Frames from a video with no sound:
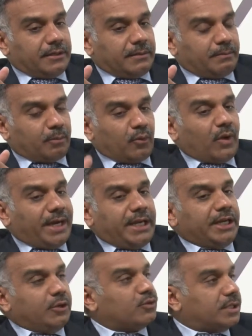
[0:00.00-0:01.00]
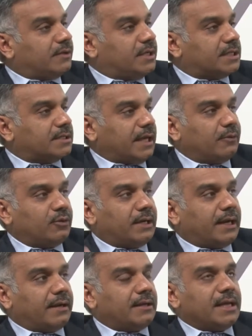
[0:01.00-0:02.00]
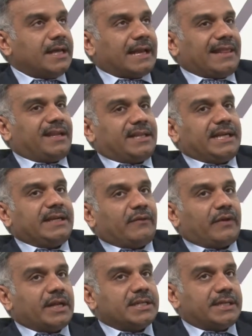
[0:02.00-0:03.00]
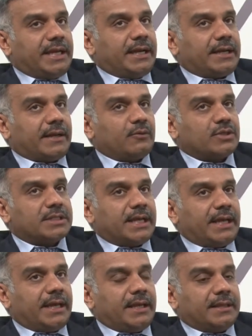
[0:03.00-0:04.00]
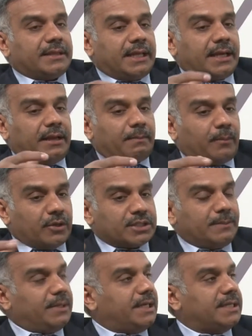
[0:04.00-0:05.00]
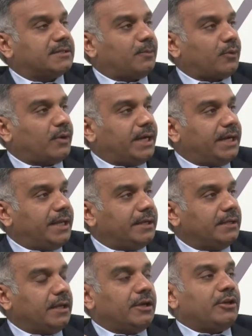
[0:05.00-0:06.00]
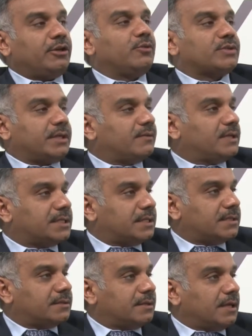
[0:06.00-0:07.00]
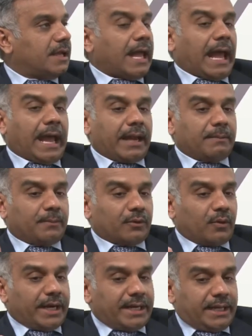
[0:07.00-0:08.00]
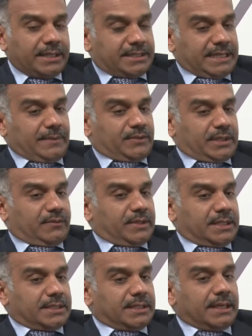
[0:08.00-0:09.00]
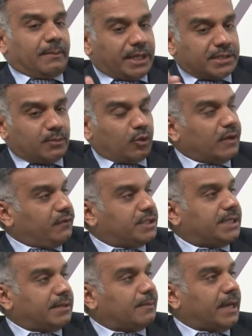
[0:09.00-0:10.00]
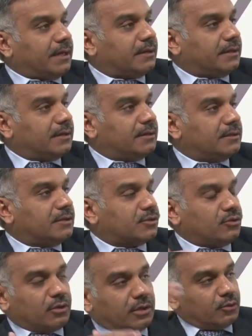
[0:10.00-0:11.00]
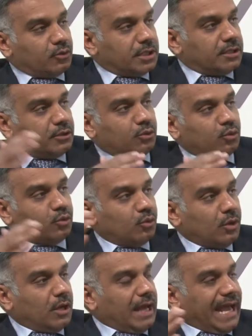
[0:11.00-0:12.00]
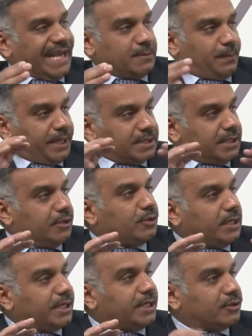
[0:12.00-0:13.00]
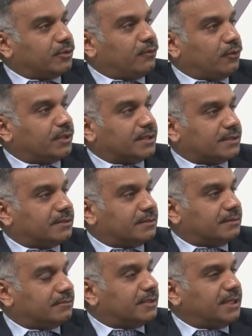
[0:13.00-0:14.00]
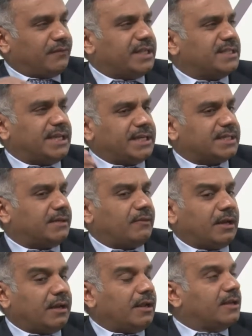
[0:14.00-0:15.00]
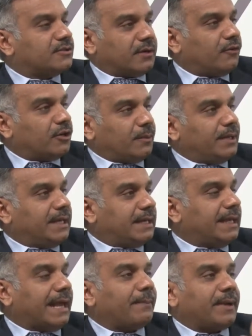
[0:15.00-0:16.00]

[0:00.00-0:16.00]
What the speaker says: providing new services. I would, rather than differentiate, I would say there are possibilities of providing new services and providing the same services in a much more efficient manner. So are the two aspects a utility should focus. Differentiation will sort of automatically happen.